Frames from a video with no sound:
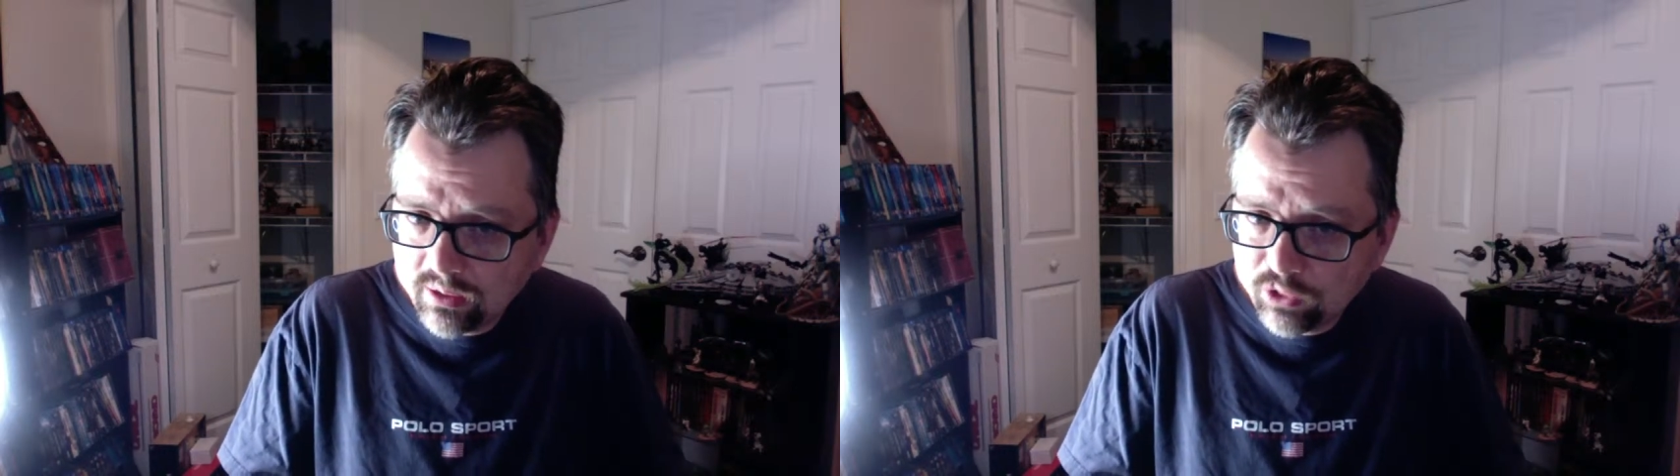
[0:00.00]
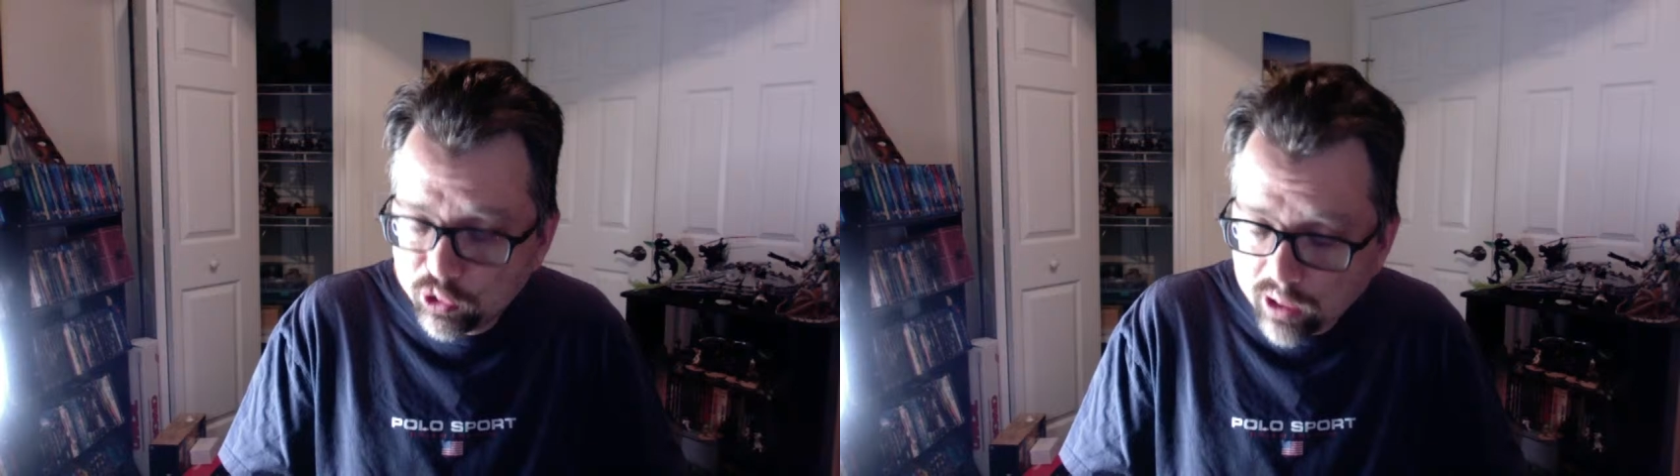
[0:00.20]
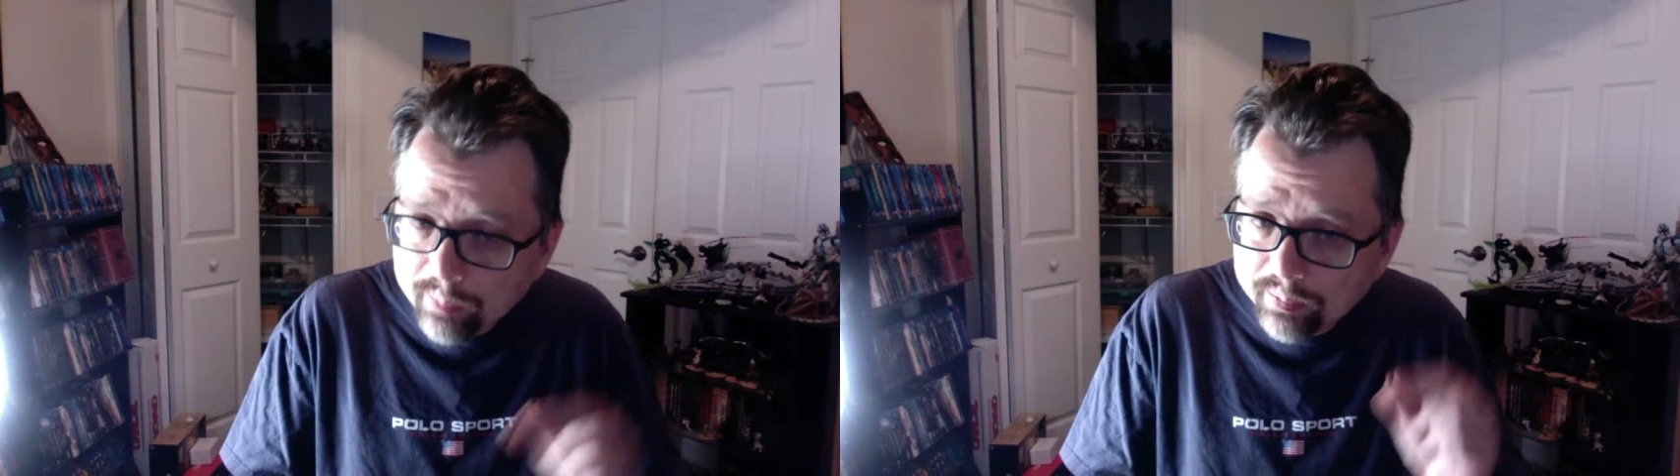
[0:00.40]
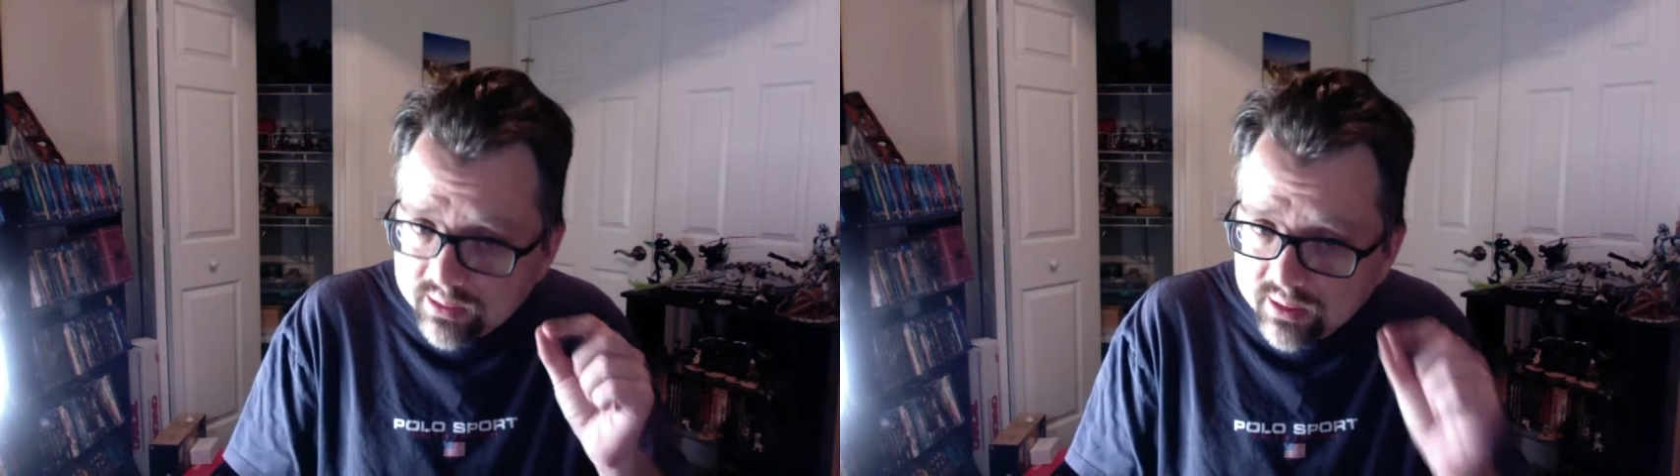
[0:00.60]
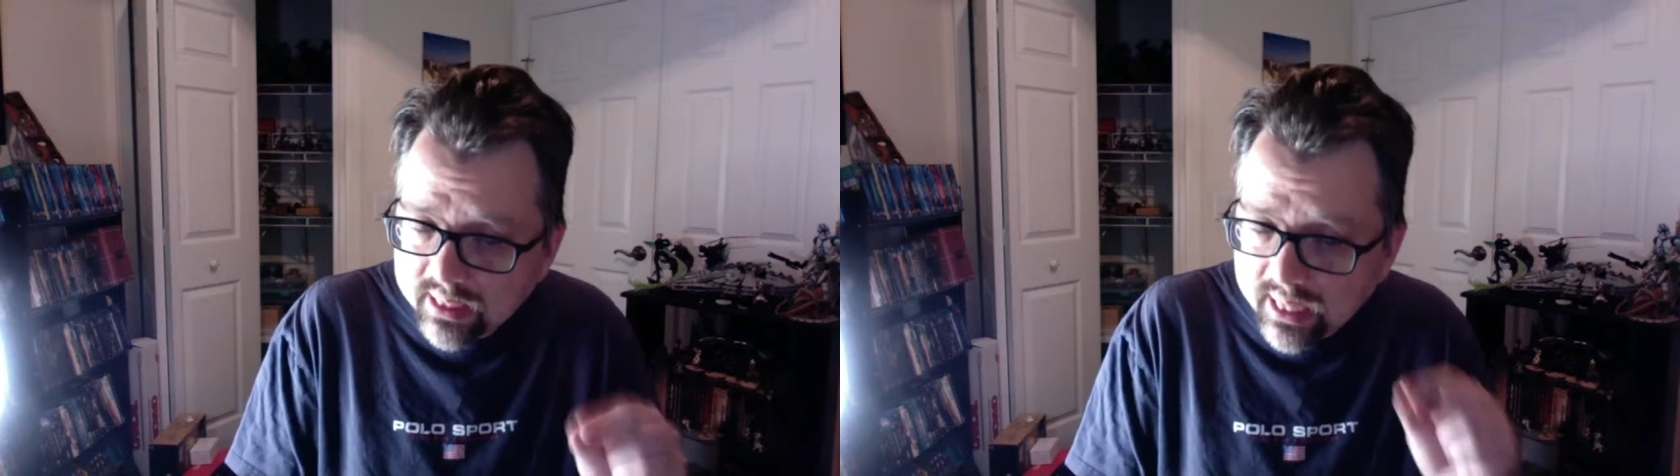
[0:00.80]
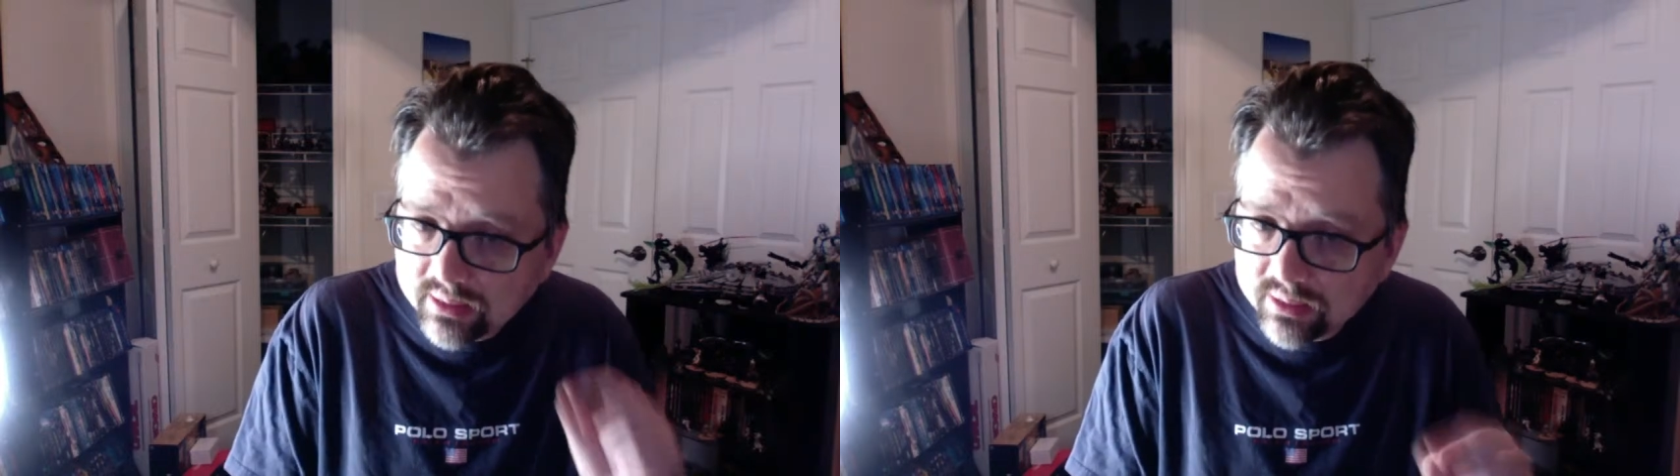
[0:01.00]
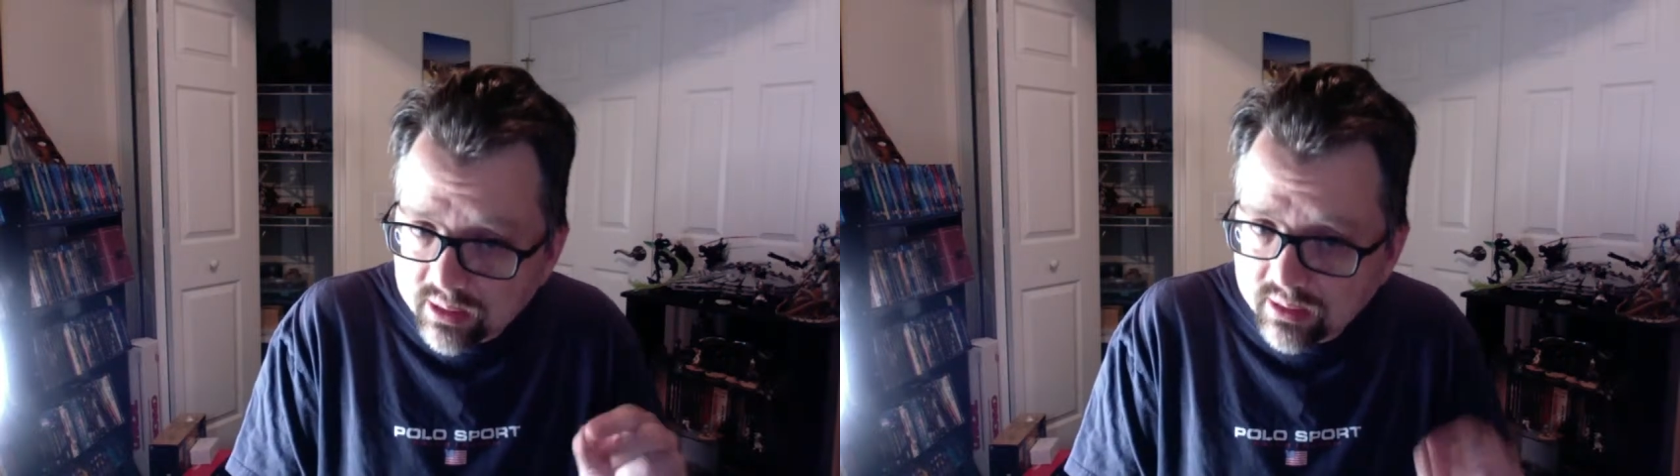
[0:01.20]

Trump is the guy that's going